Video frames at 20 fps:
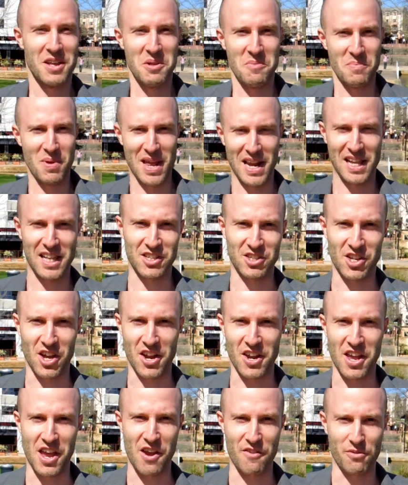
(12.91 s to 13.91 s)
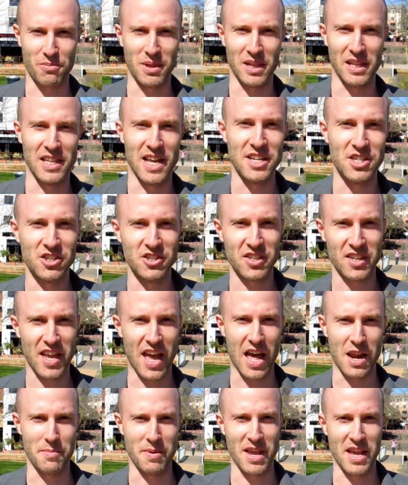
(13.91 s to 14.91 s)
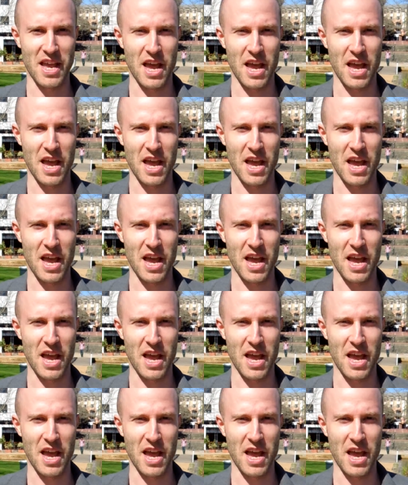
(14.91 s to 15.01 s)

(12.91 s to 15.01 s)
Ben Alexander here from the Legends Academy,